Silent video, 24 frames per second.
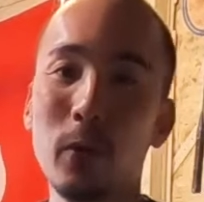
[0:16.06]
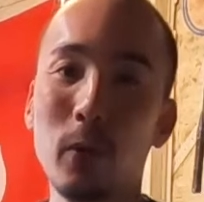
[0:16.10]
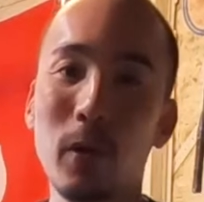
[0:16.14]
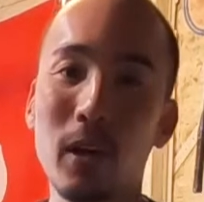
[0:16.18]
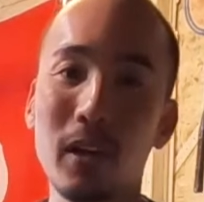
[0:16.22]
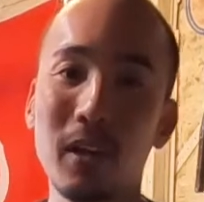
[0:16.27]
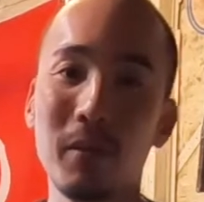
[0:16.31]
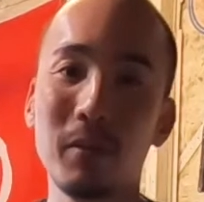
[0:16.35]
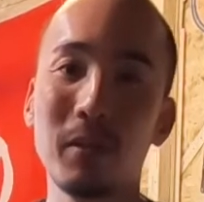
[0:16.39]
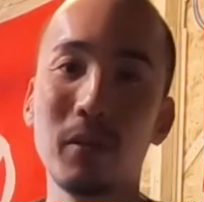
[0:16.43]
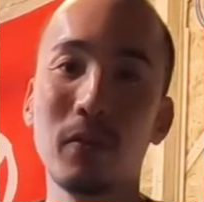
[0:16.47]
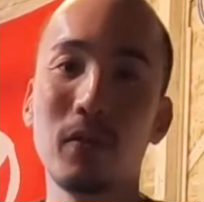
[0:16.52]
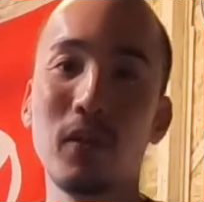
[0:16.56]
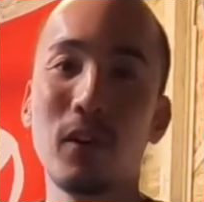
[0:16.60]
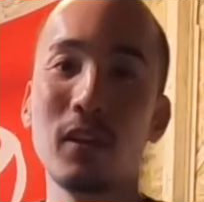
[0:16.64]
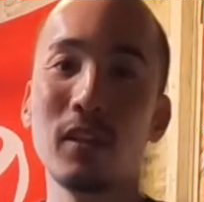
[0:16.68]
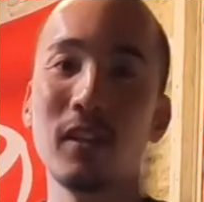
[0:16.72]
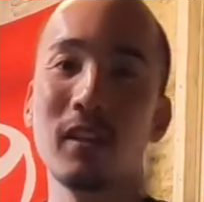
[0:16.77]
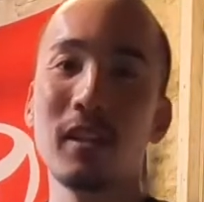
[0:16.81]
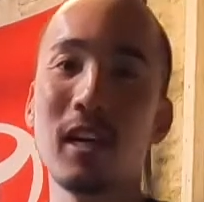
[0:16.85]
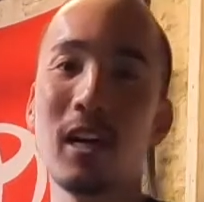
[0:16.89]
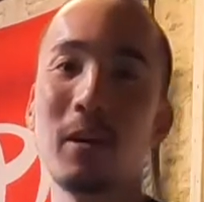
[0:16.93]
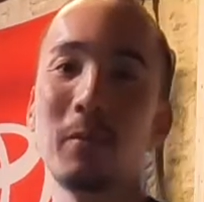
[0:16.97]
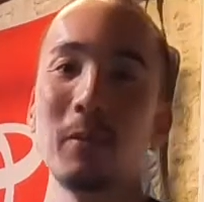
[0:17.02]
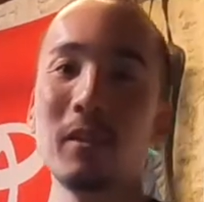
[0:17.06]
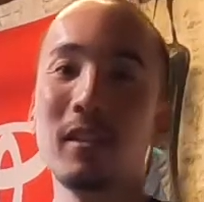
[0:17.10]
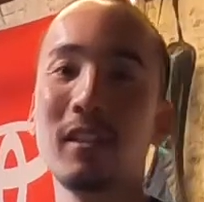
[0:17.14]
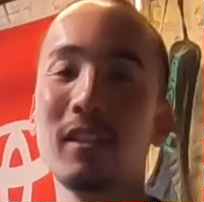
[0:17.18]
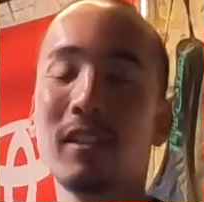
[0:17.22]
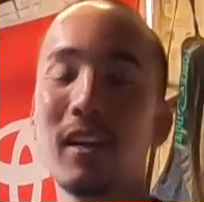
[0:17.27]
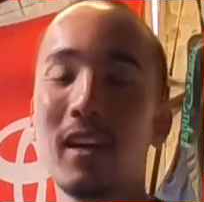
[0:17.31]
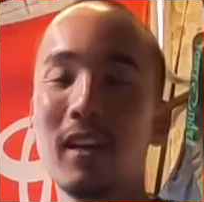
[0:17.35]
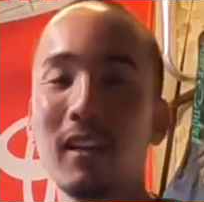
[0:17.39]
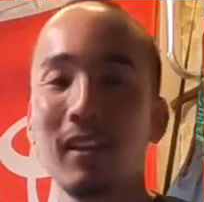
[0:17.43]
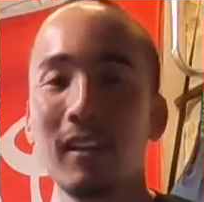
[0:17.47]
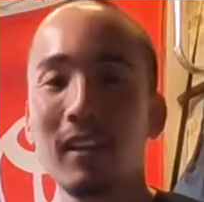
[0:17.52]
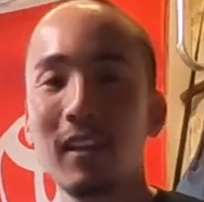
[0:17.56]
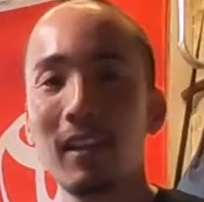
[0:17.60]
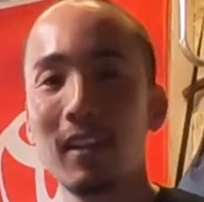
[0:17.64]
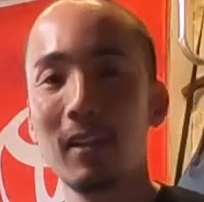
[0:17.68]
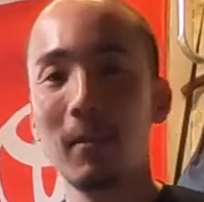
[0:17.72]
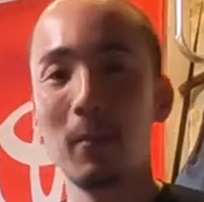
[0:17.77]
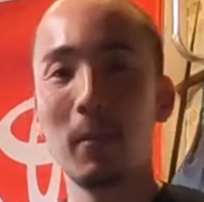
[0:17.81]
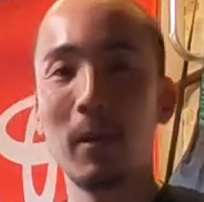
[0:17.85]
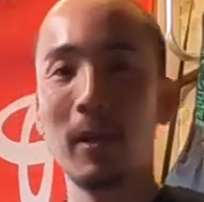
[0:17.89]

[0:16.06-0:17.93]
Welcome to First Time Recycling.